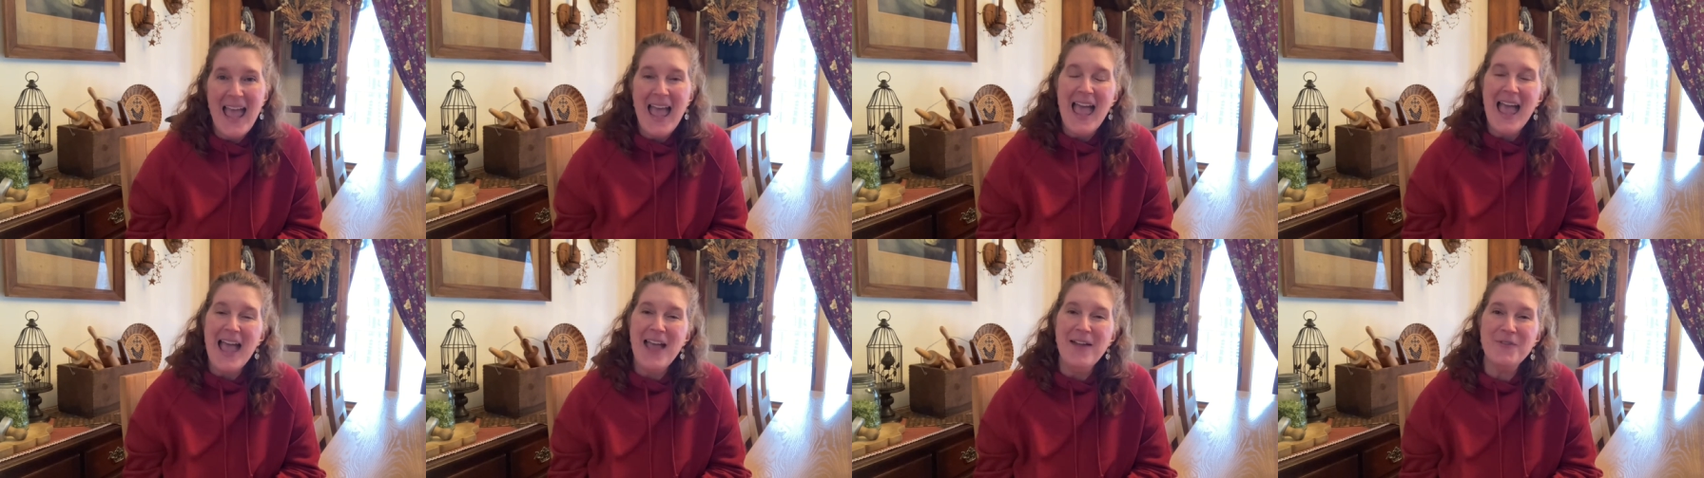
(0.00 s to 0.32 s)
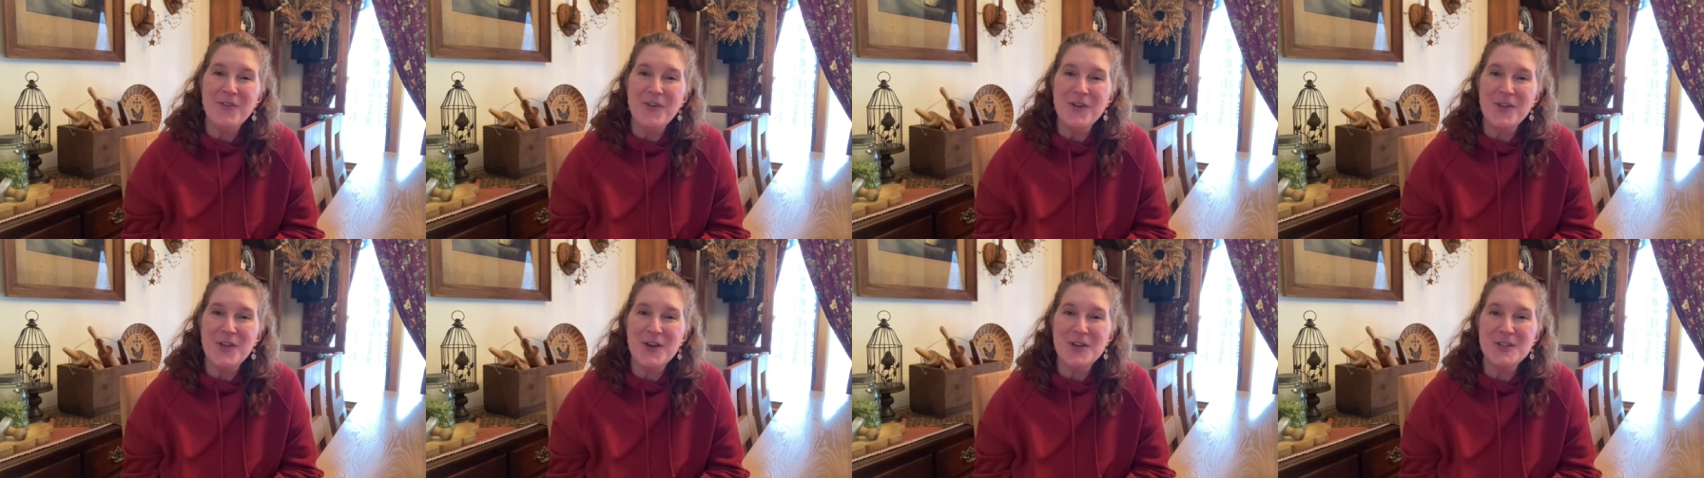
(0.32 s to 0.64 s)
And
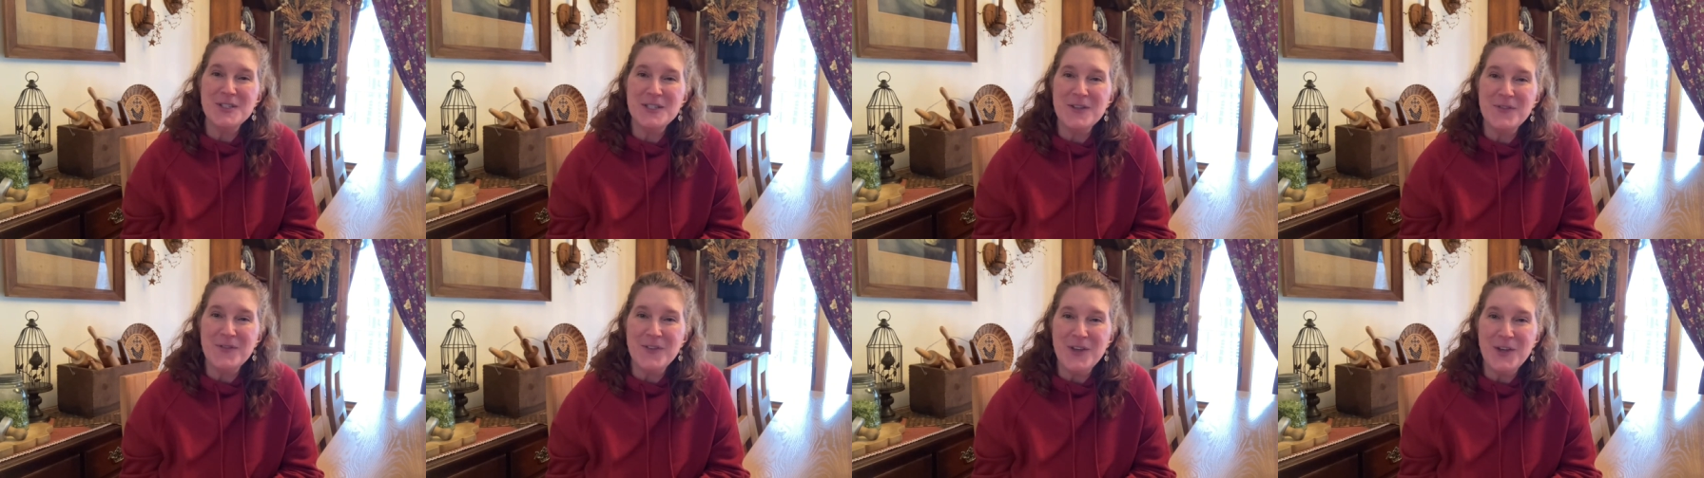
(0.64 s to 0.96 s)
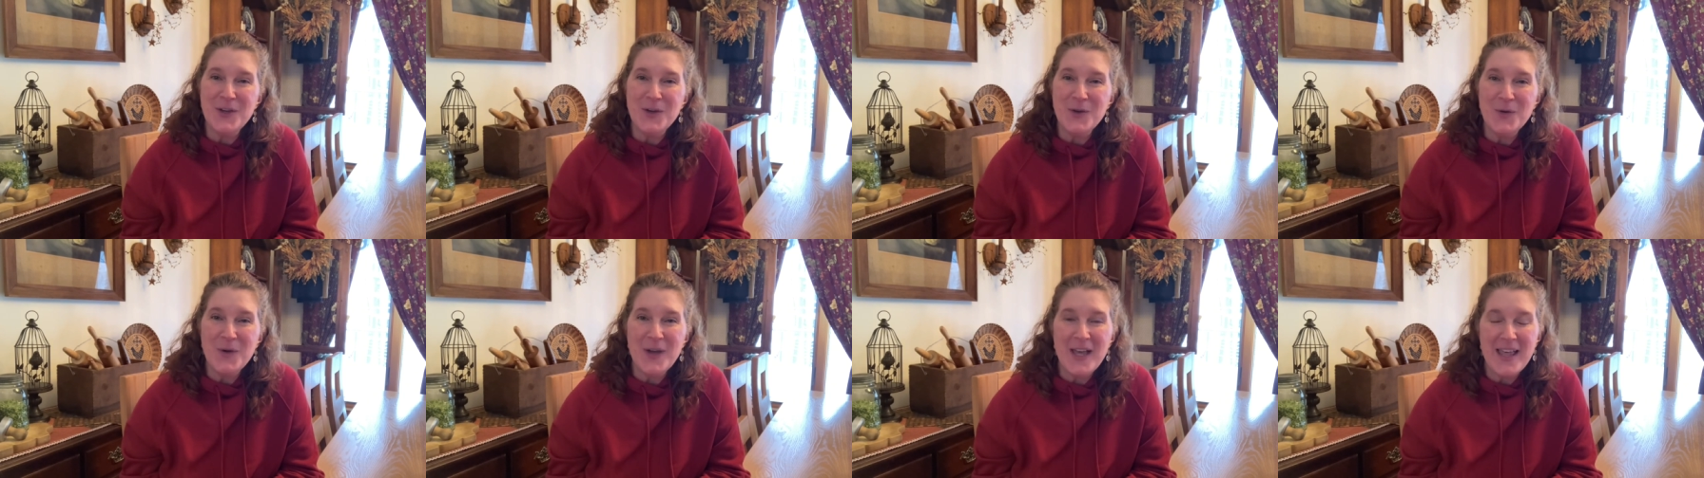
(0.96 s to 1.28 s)
for those of
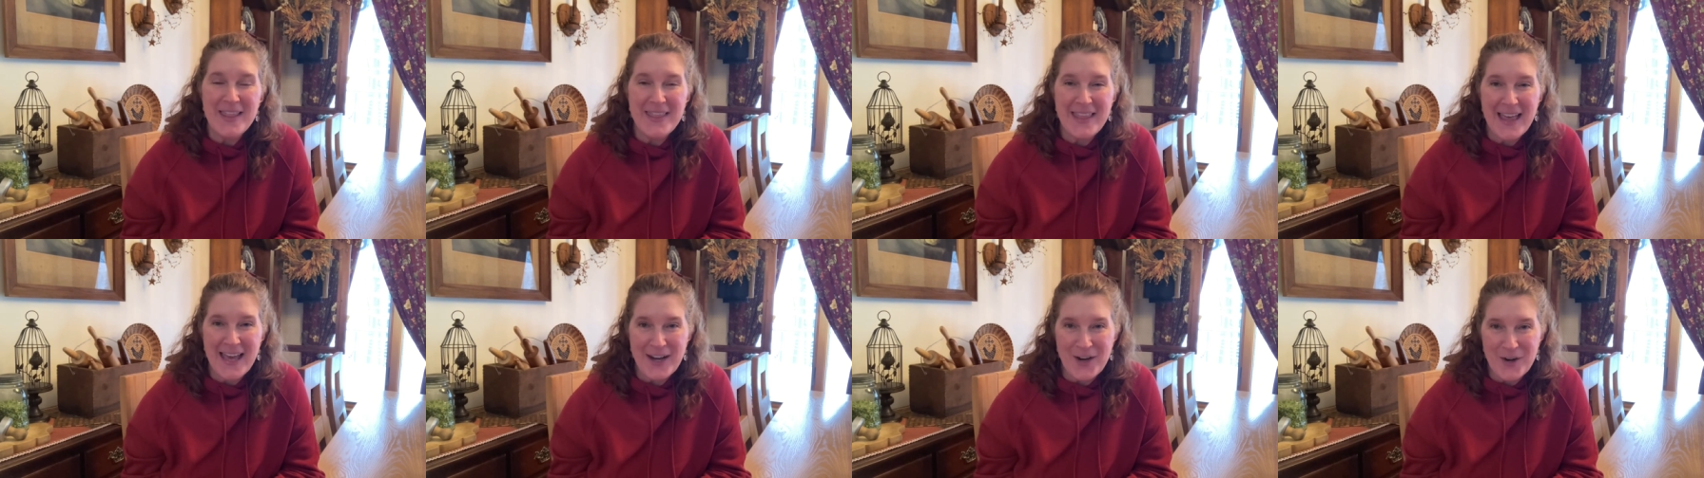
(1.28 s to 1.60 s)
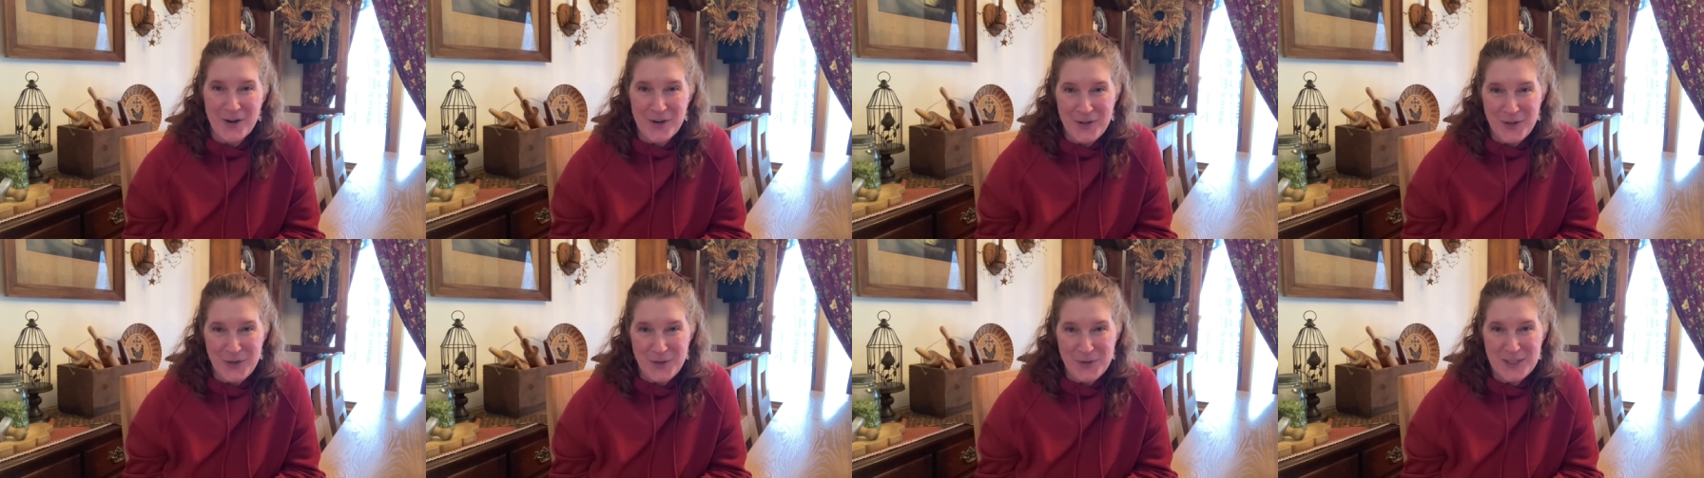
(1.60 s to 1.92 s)
you that
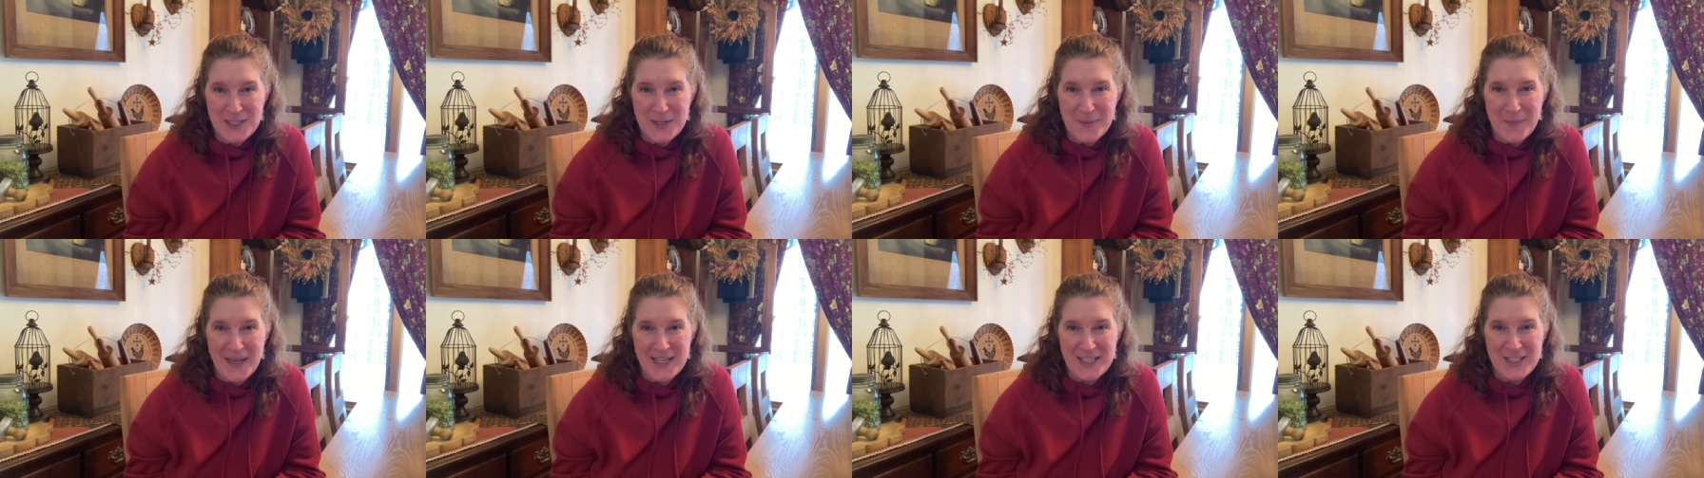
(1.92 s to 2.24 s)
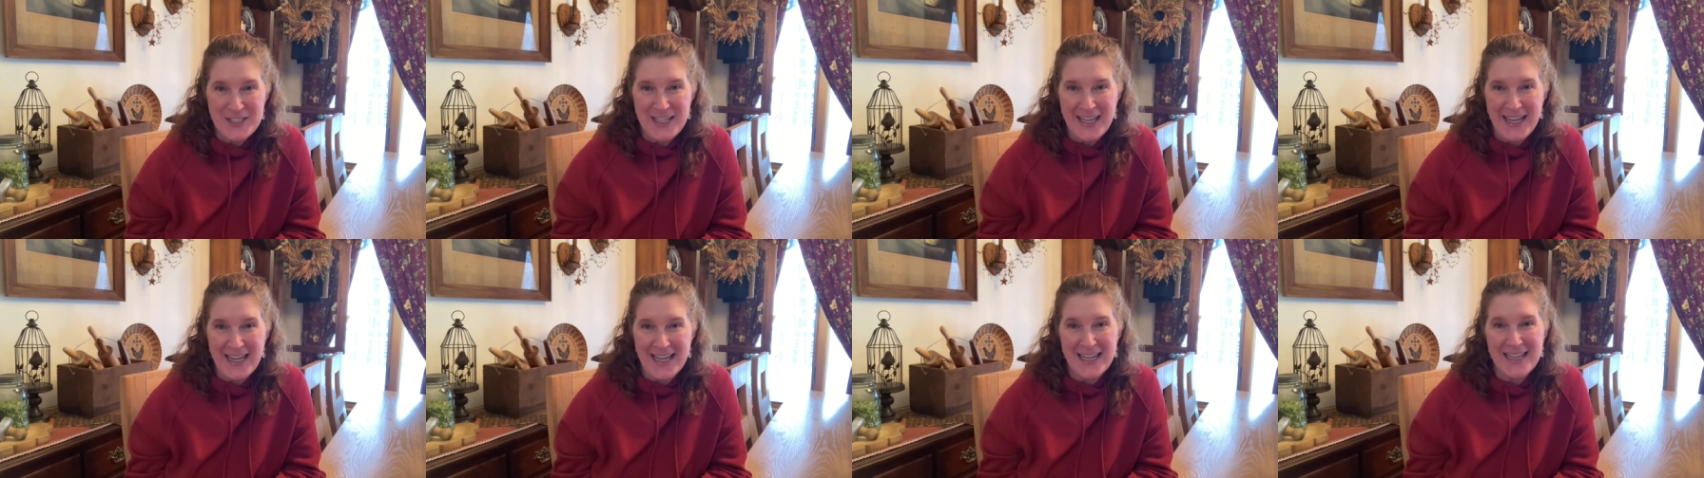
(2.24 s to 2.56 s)
are new to my
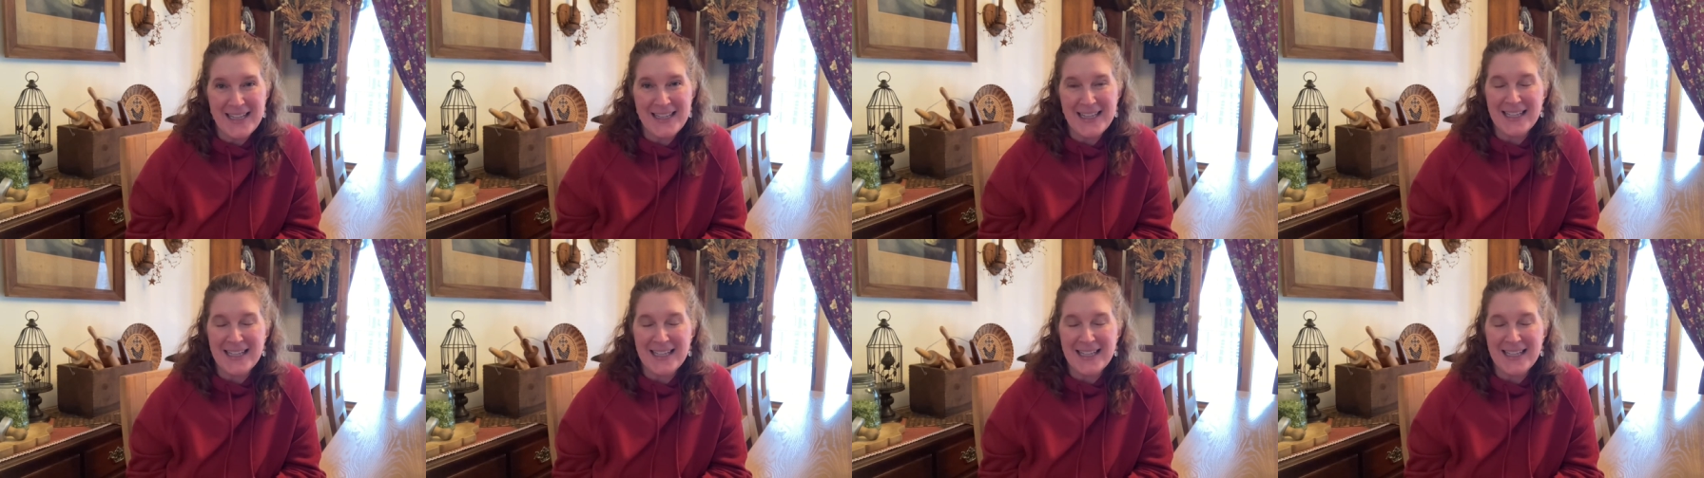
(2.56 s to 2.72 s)
channel,